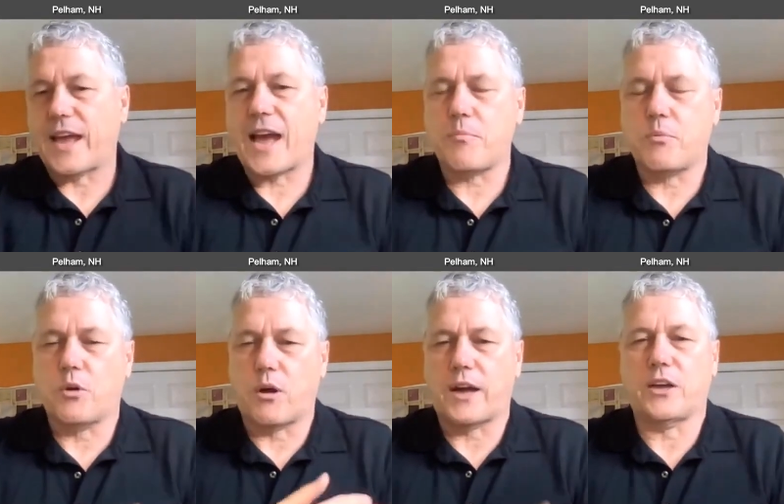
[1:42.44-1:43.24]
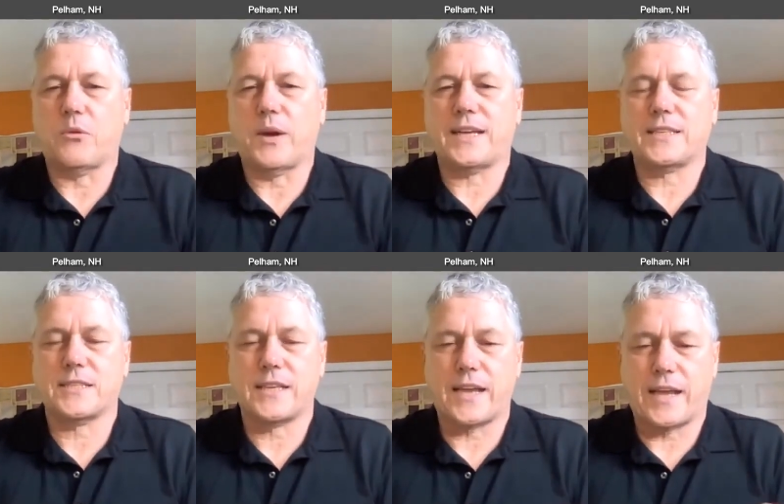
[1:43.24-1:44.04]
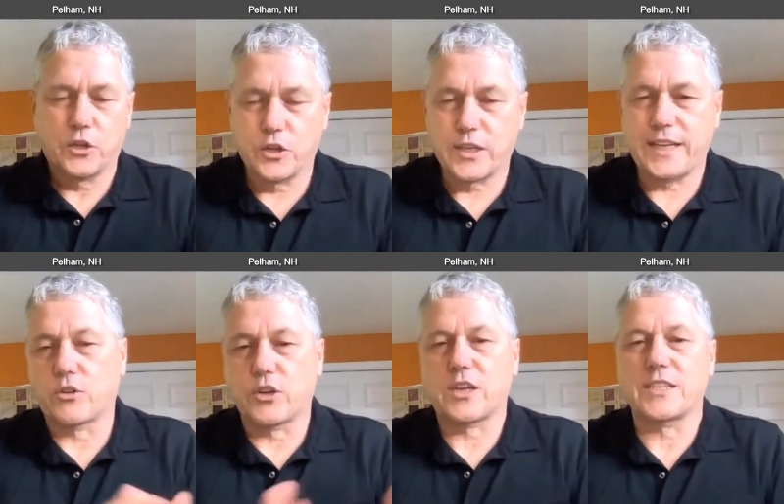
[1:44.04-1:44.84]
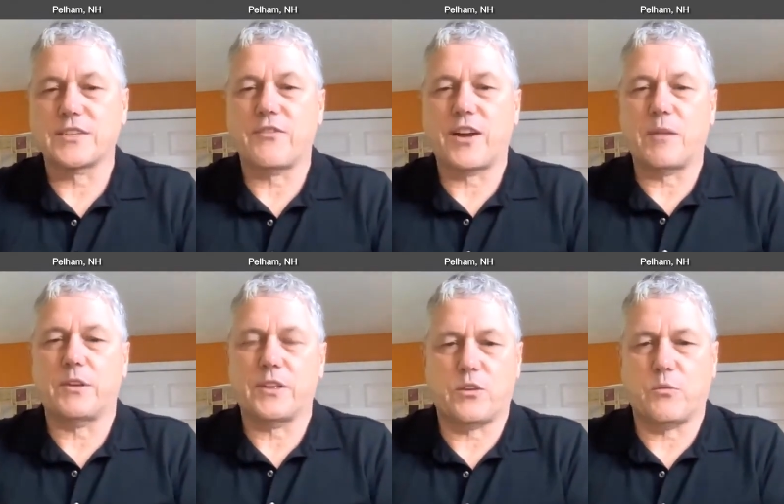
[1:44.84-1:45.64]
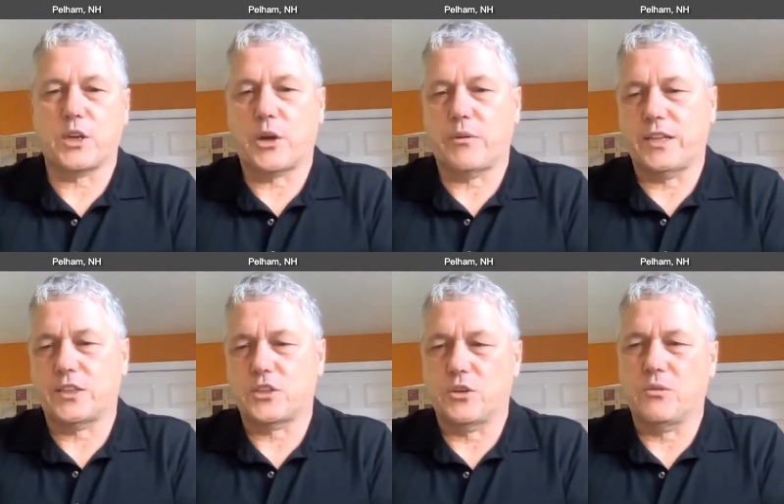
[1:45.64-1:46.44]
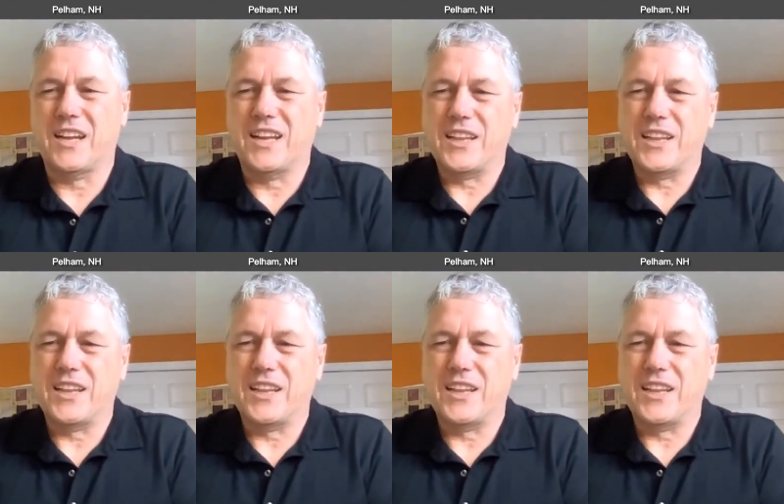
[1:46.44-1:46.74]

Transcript: Apple iOS cookieless environment that we're going into,